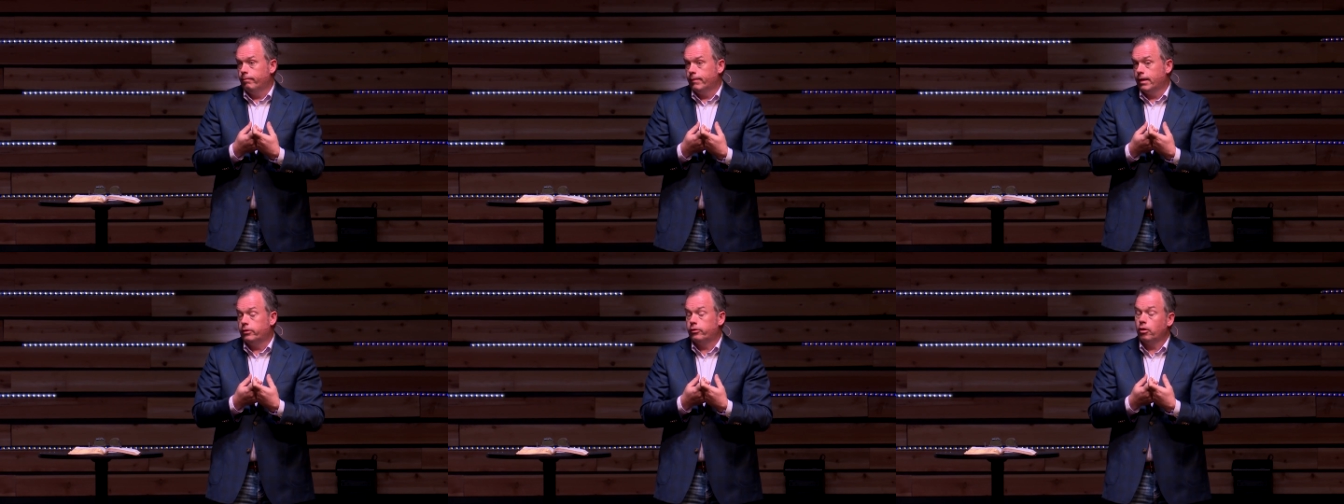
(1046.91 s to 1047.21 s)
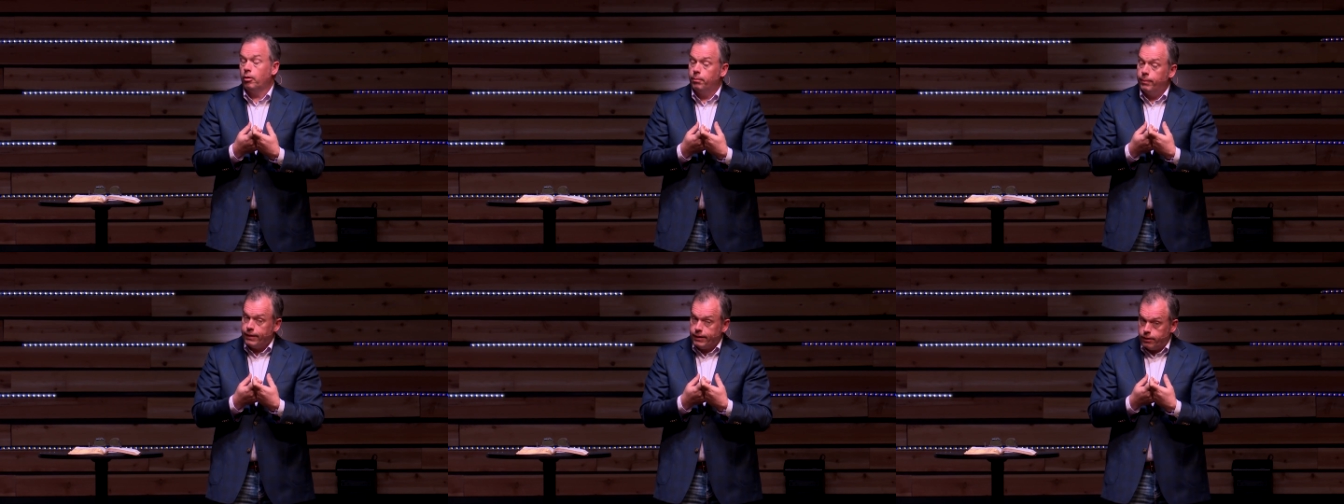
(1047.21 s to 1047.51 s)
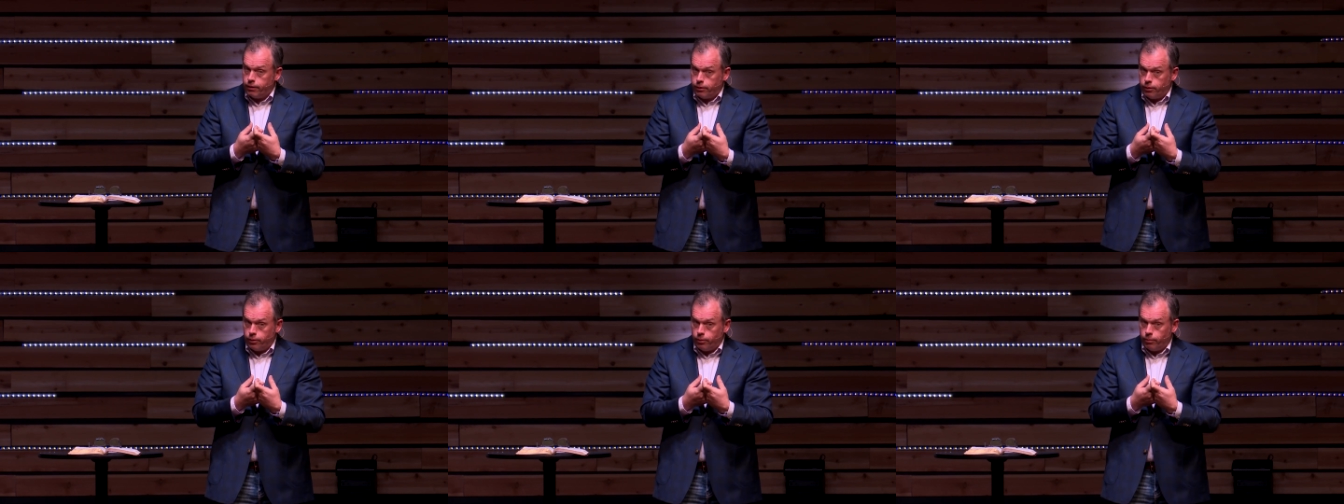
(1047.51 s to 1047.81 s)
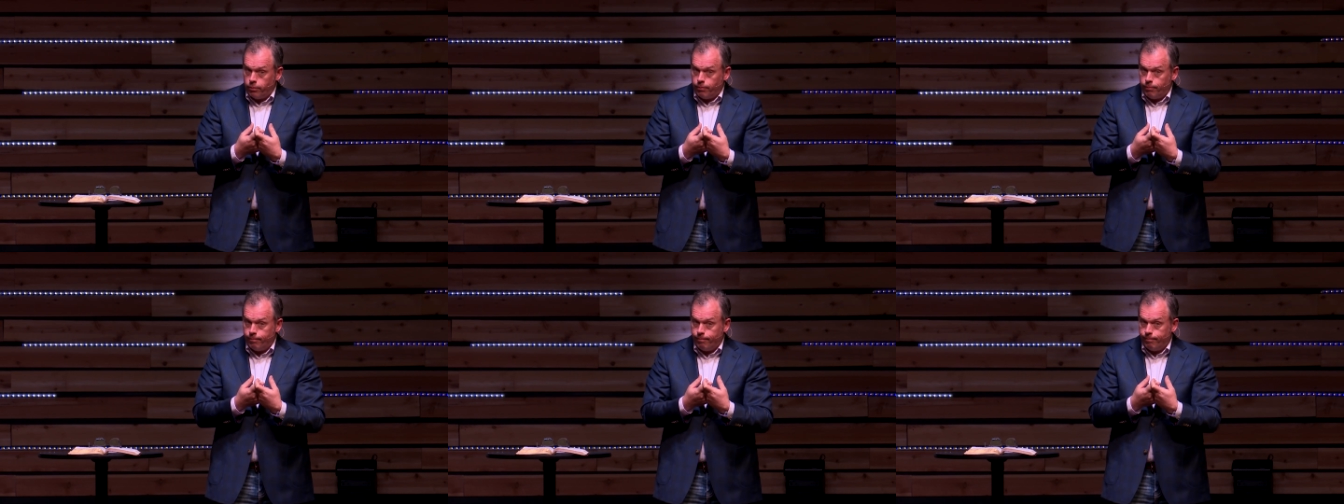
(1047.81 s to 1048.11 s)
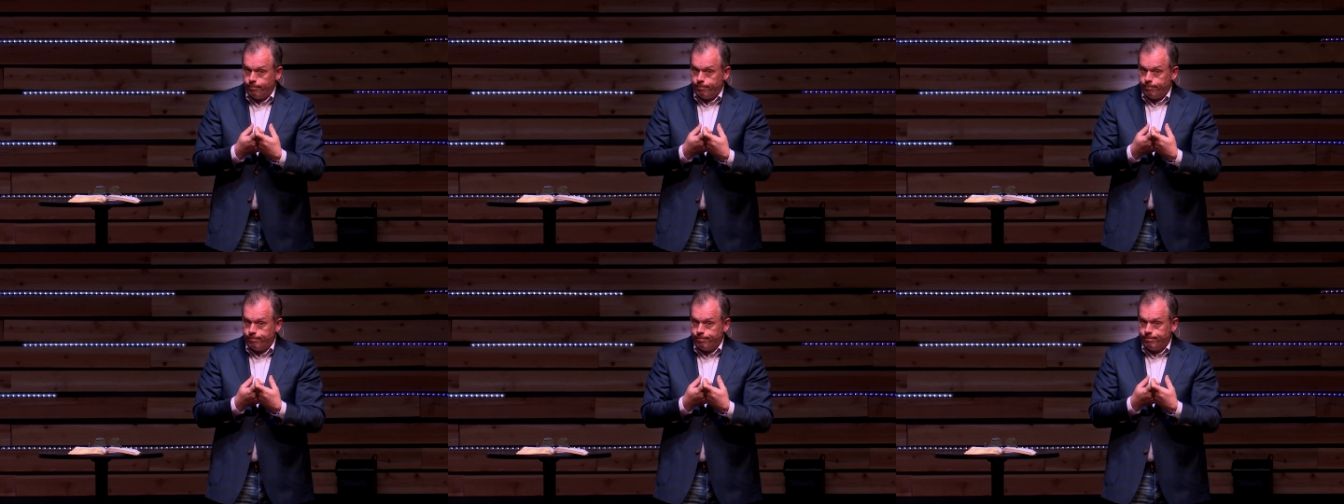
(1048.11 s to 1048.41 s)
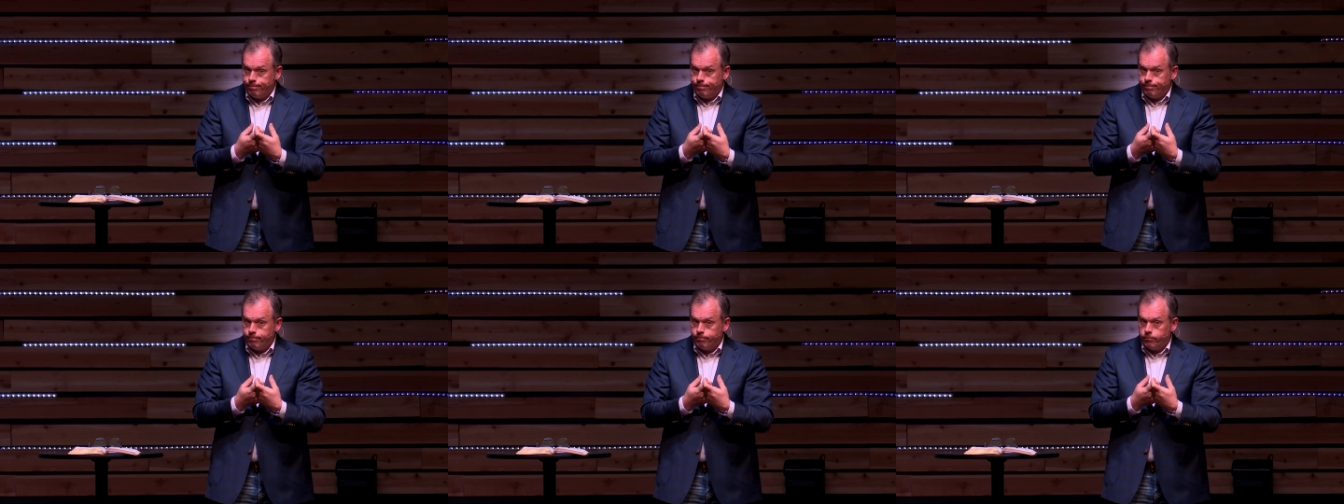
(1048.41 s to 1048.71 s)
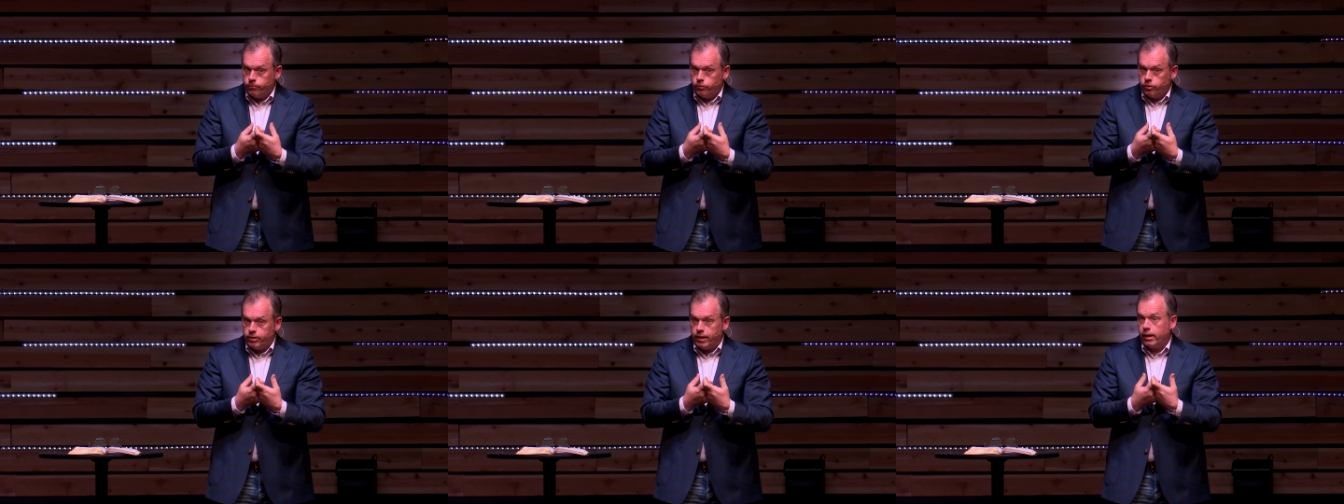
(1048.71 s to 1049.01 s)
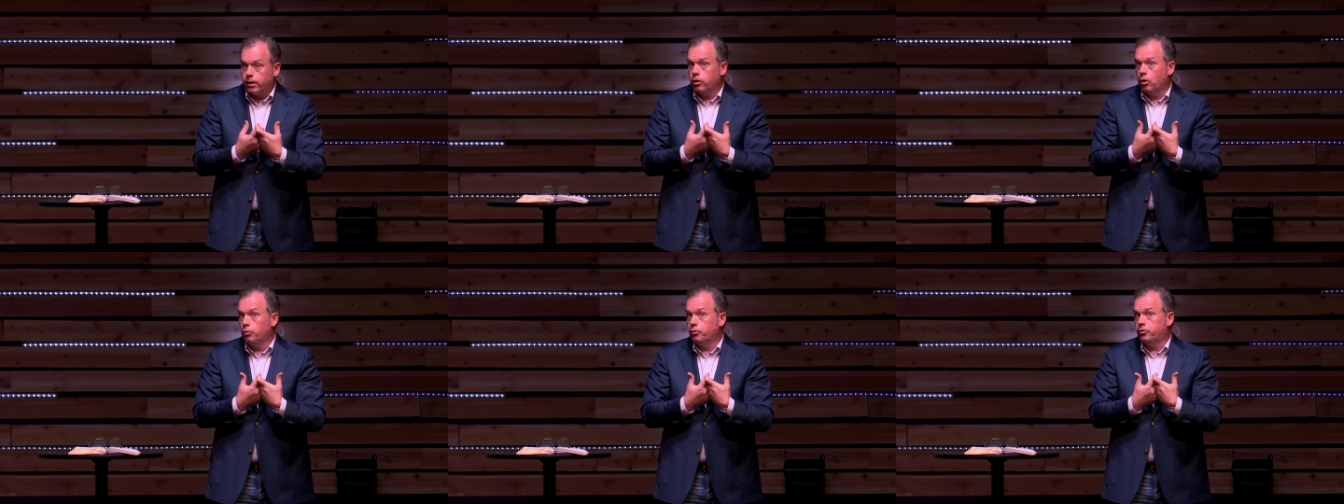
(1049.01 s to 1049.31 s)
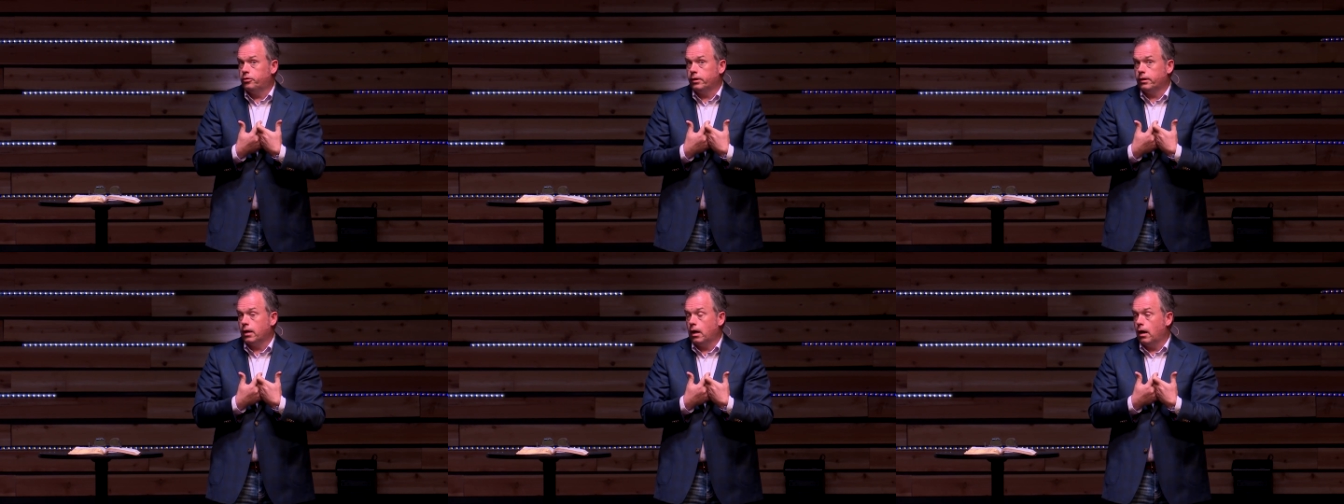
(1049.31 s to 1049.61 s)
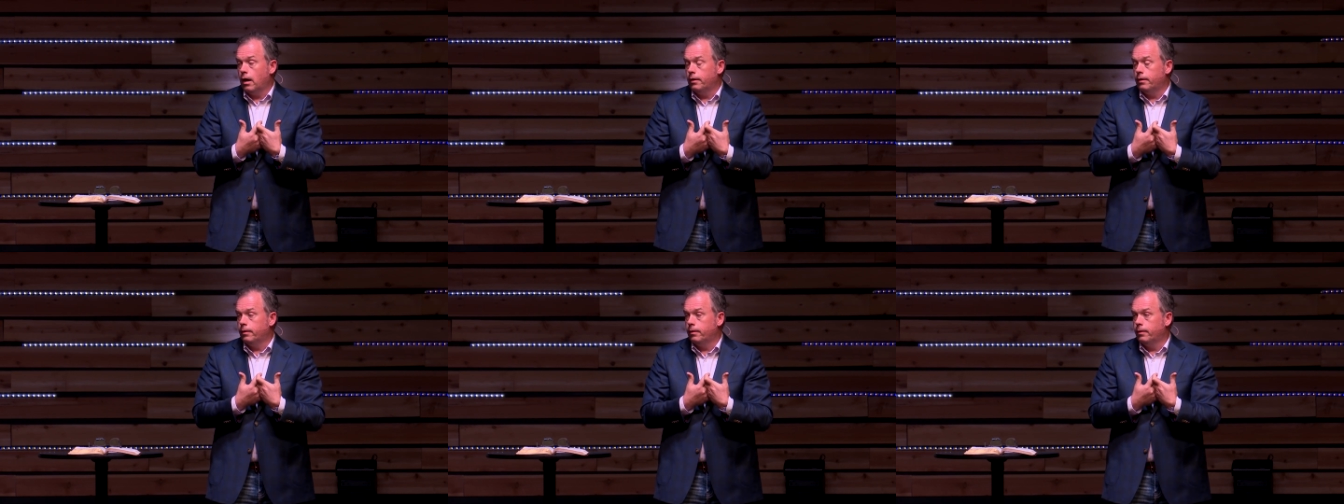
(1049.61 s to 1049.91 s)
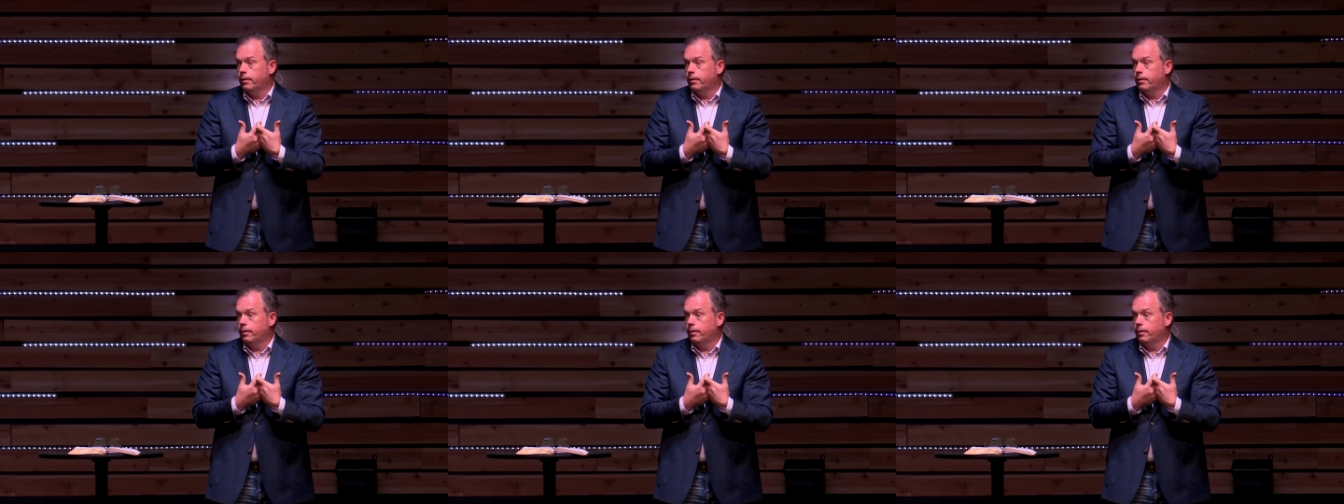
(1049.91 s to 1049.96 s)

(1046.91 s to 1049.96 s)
That's on me to do. Stay close to God.